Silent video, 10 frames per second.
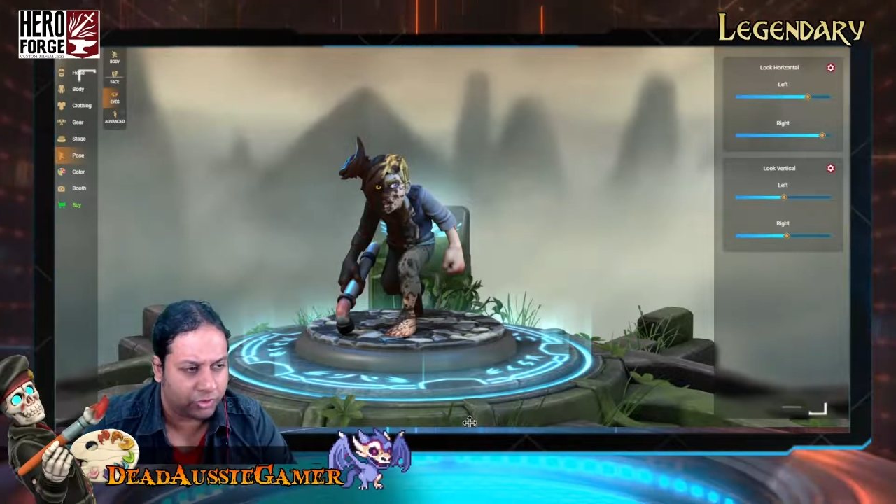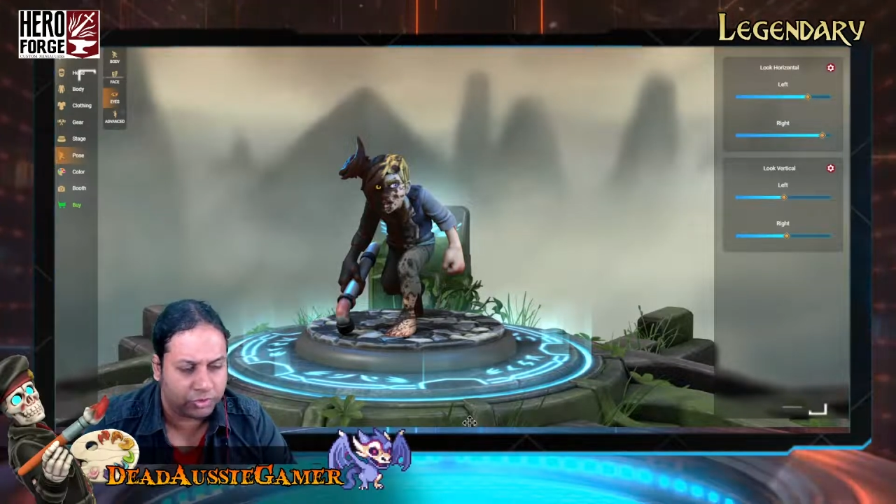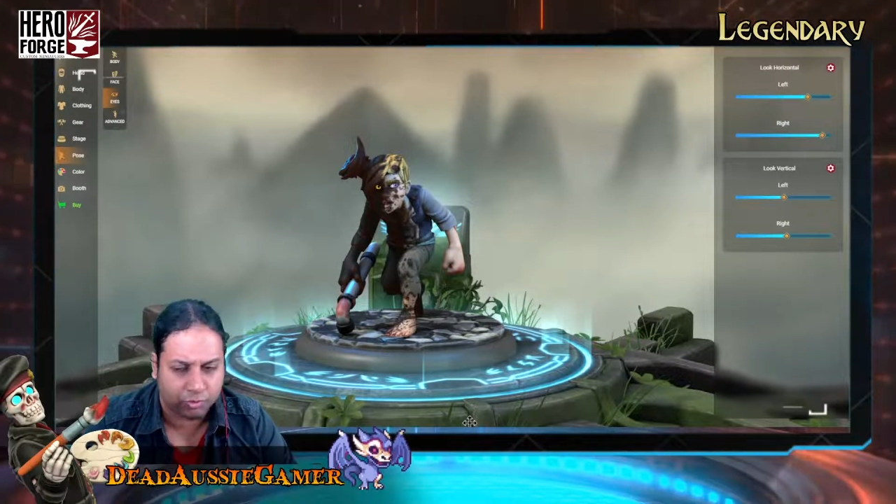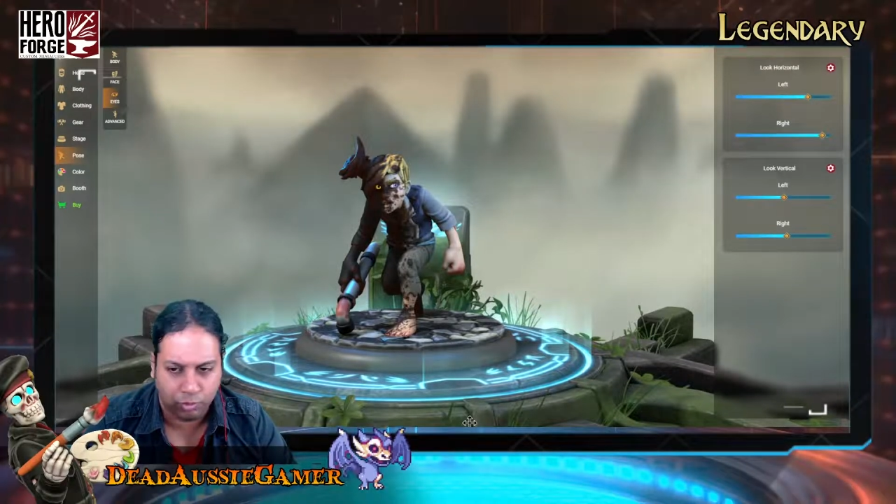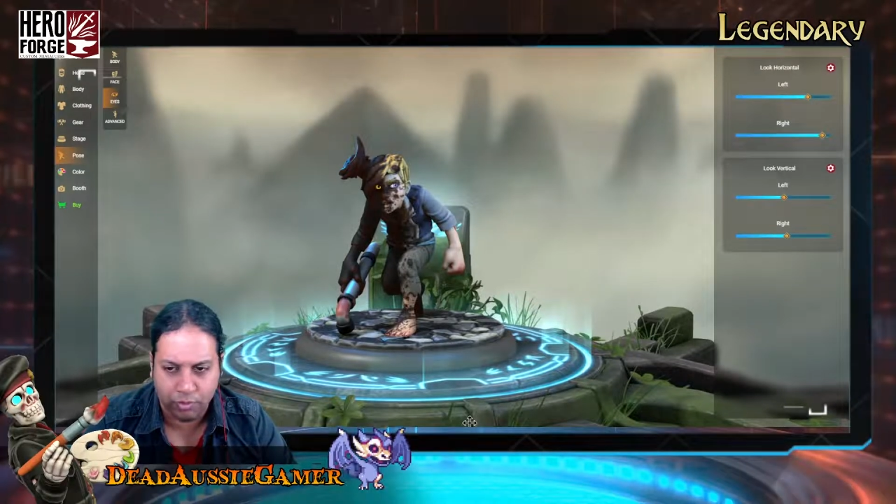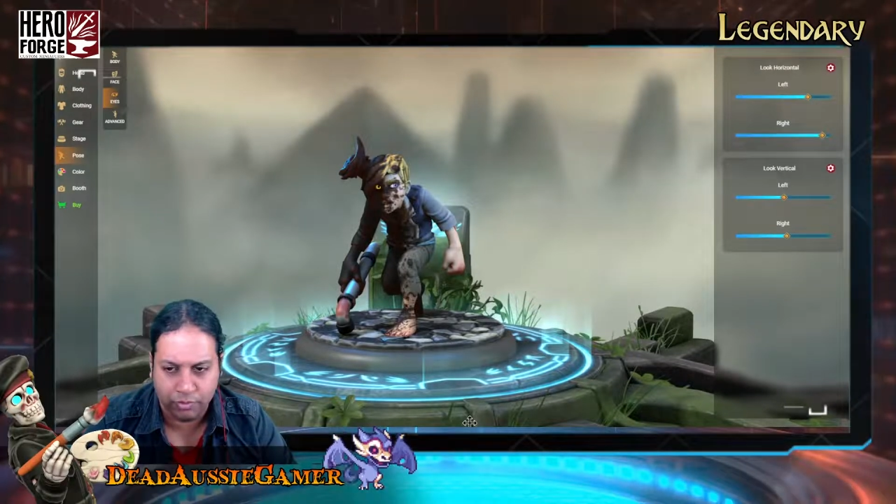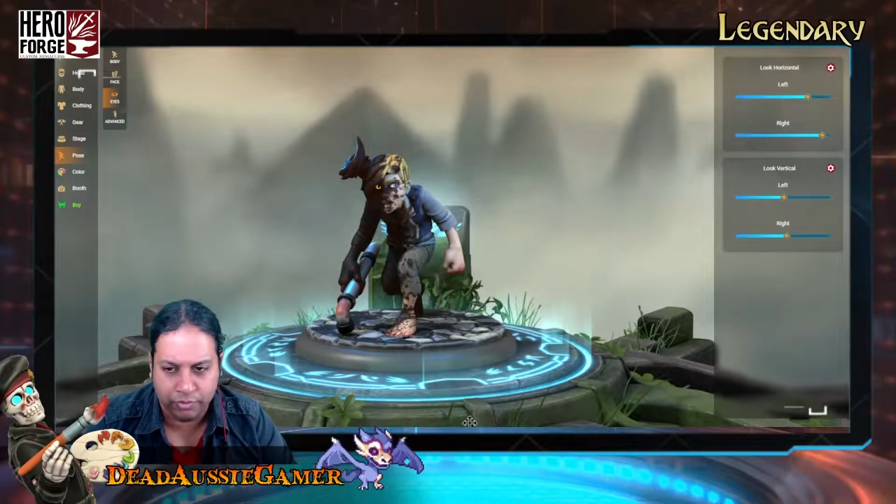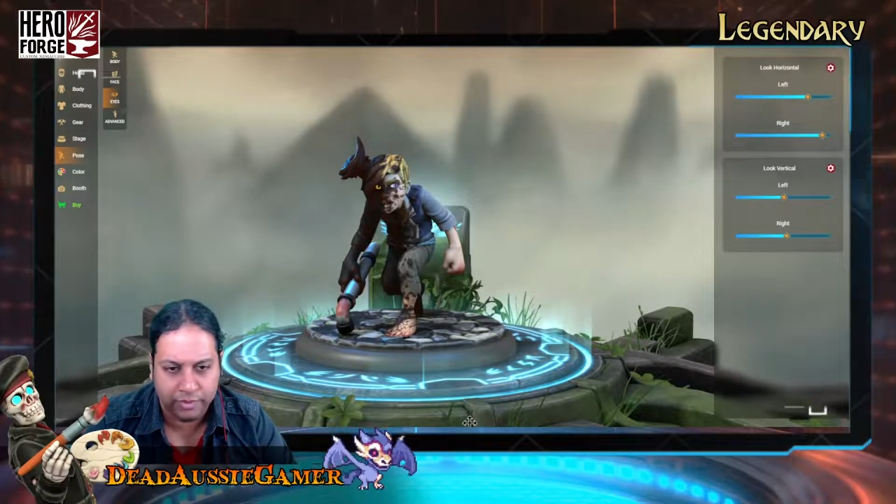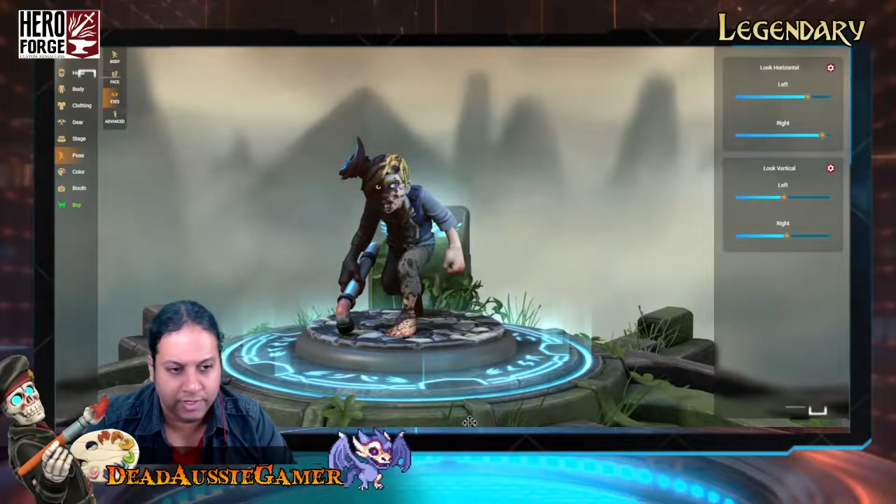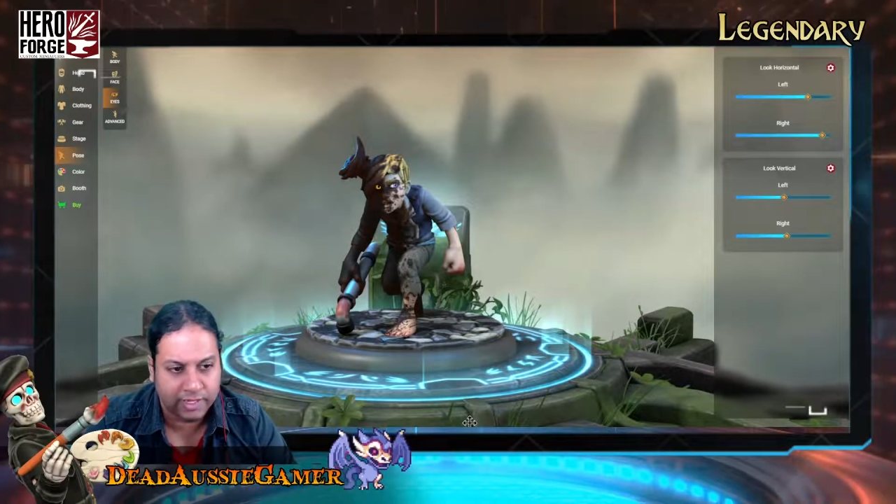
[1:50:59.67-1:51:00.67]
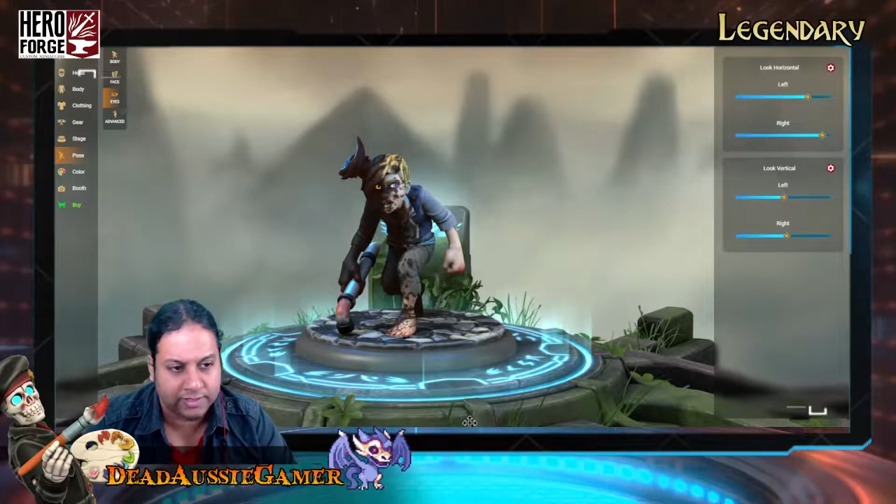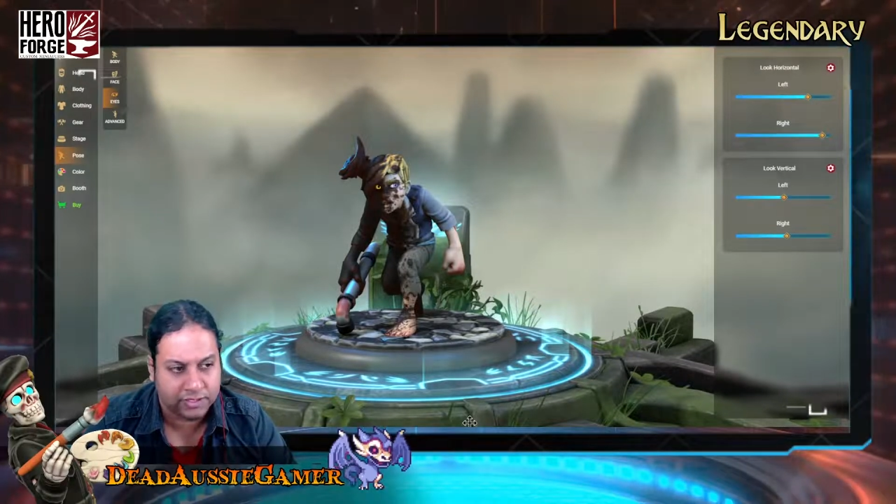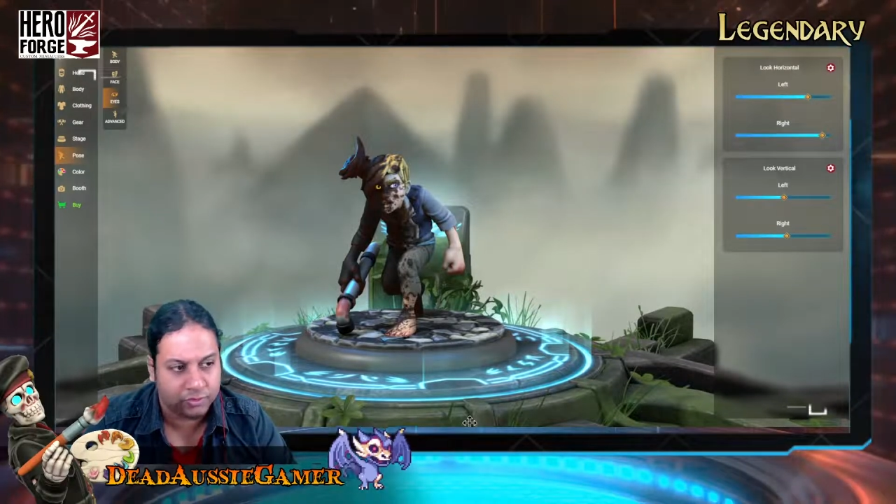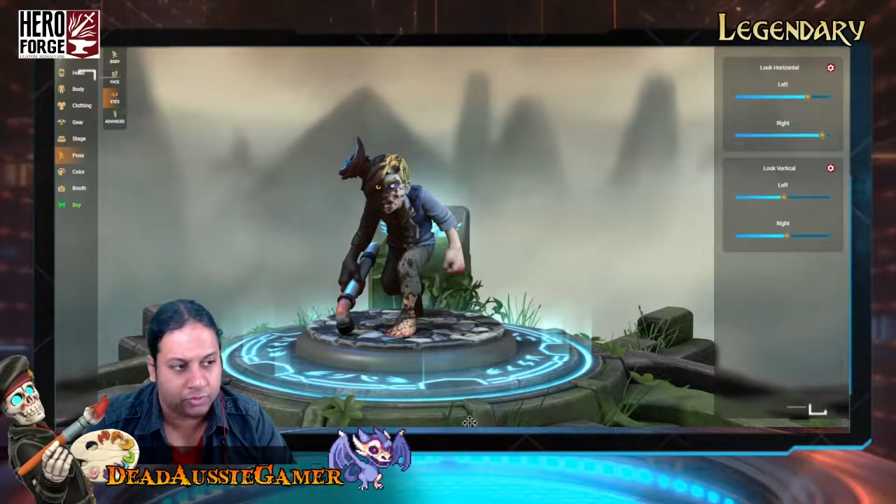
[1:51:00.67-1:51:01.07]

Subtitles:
thrown at the small